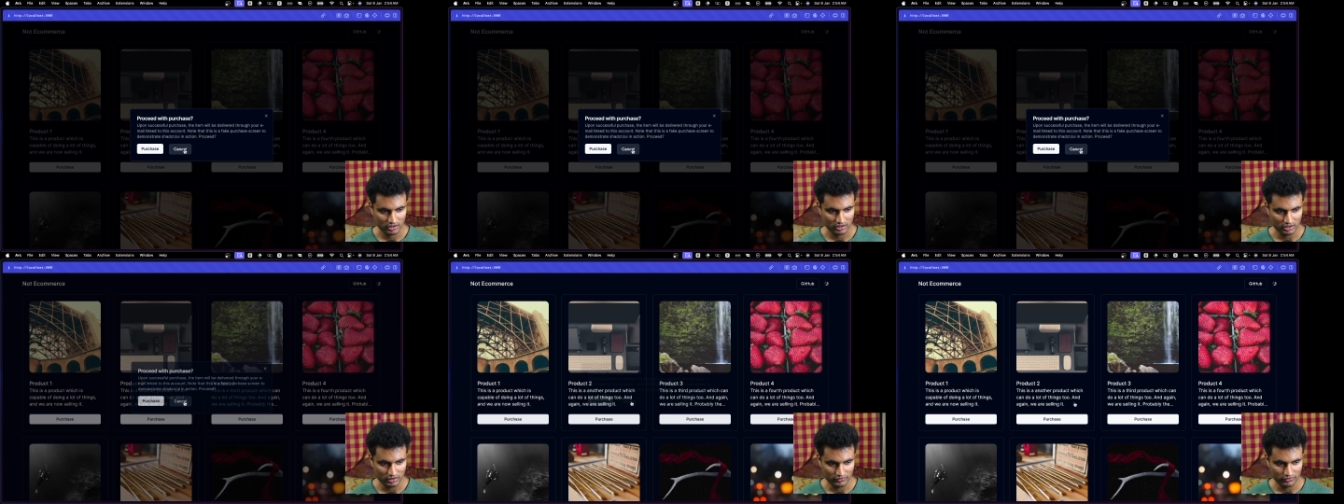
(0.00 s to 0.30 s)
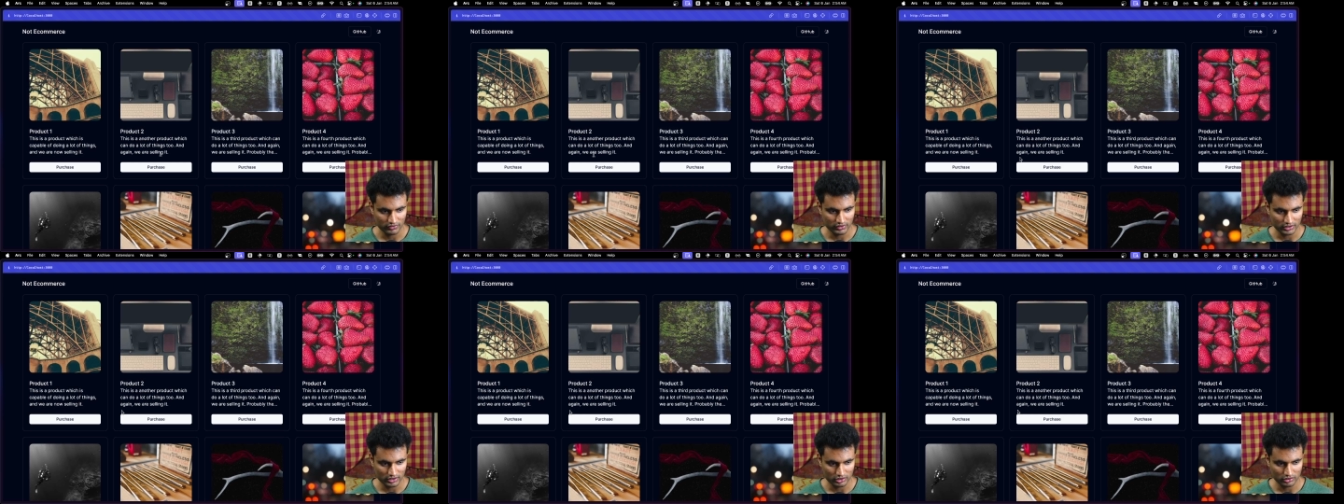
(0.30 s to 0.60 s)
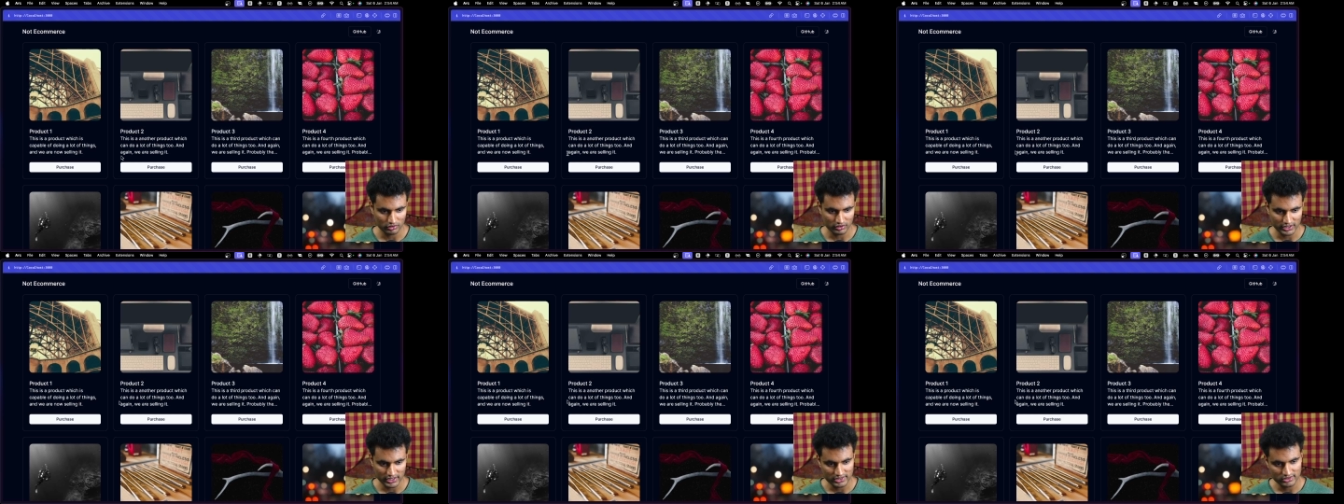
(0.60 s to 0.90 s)
if we click
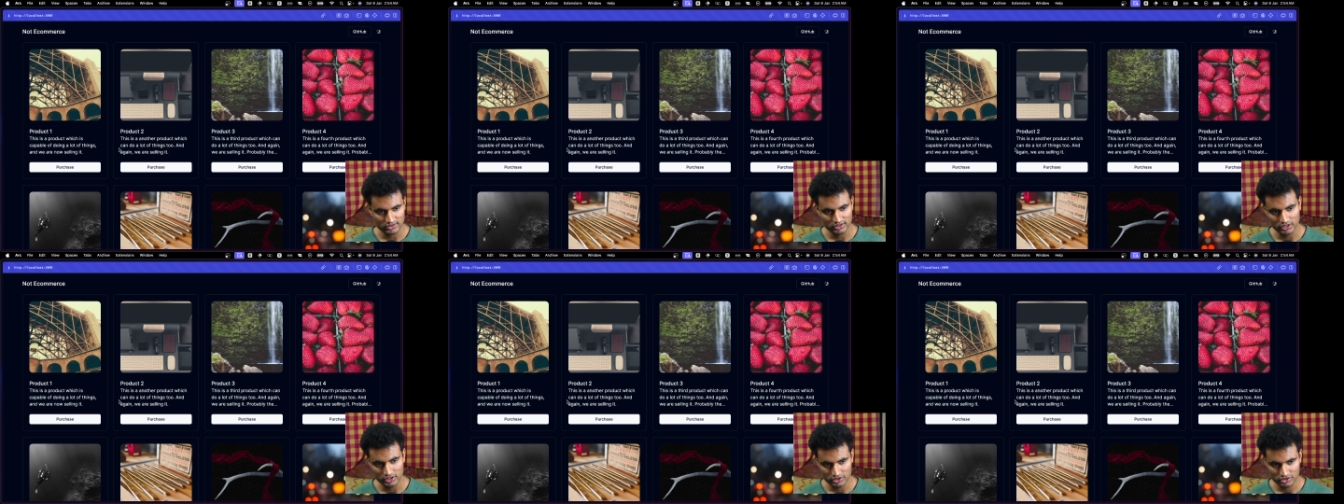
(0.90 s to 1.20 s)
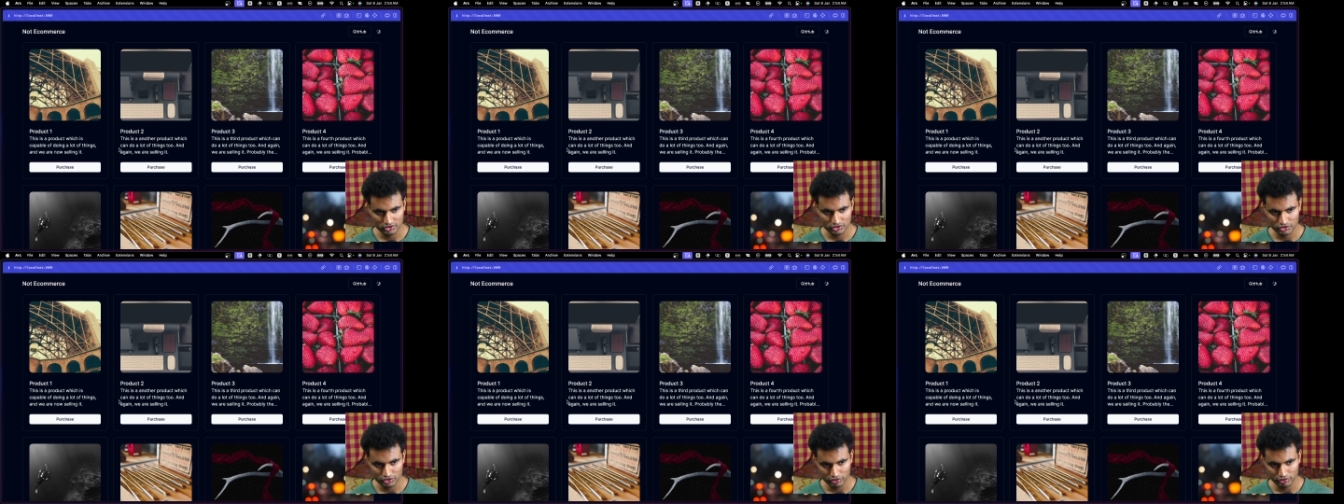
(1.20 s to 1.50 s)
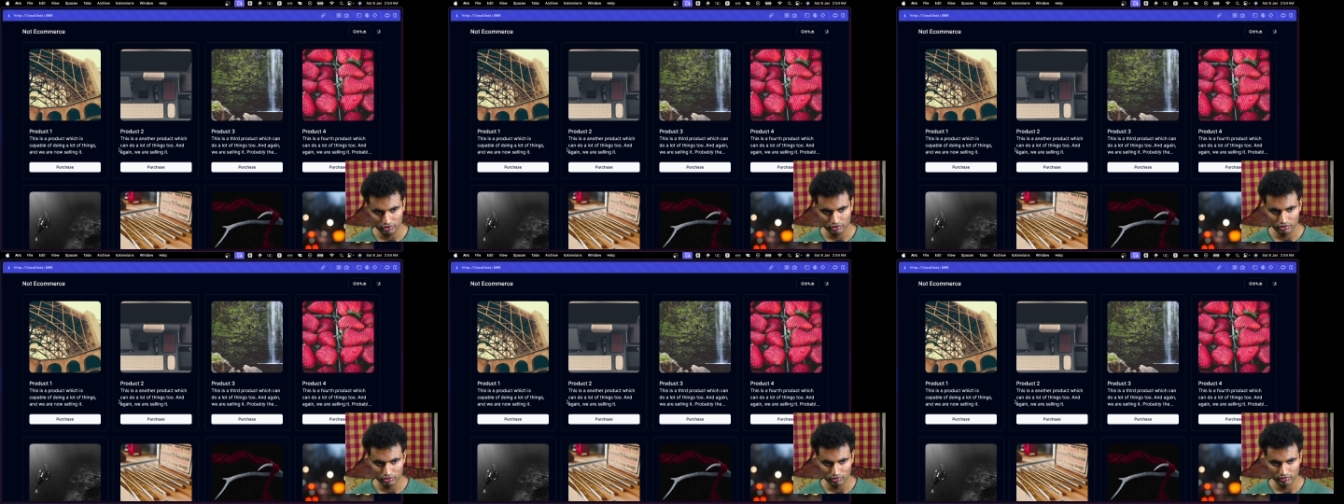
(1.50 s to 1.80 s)
on cancel, it
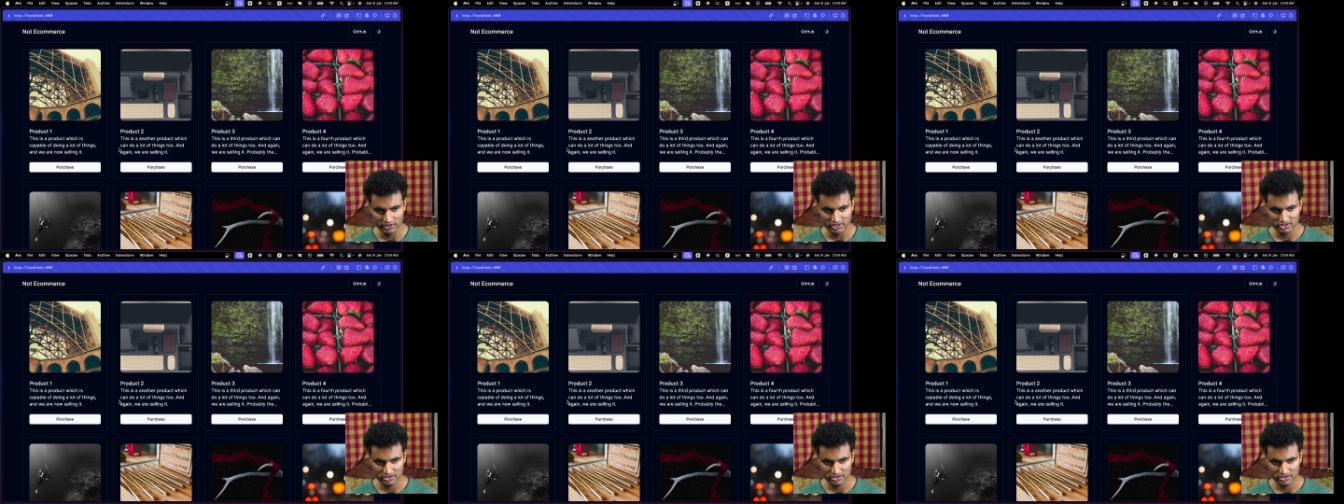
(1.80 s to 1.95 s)
should do its